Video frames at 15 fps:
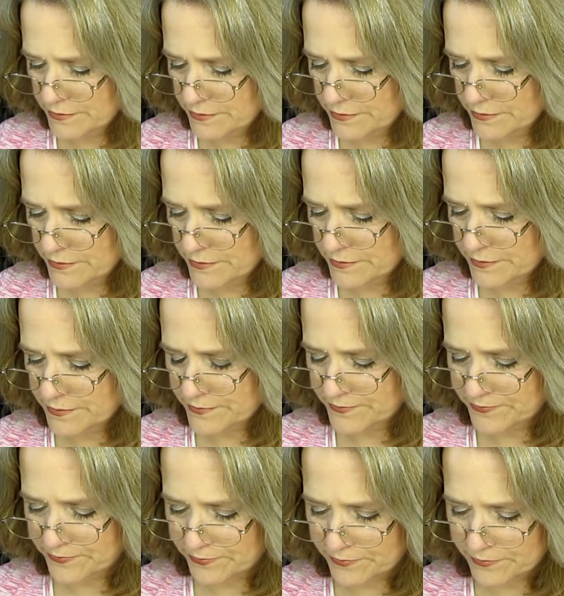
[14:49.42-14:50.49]

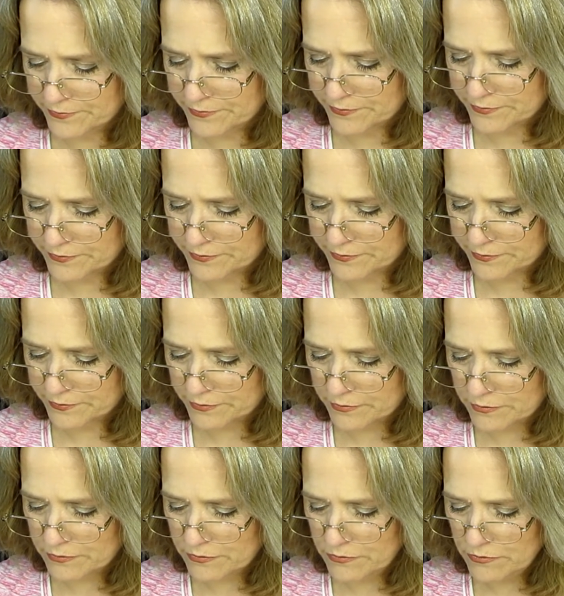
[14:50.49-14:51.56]

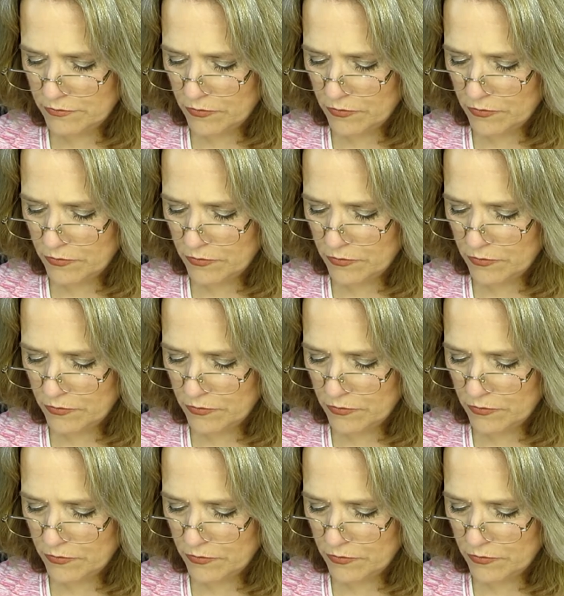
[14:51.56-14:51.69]
No one is speaking in this clip.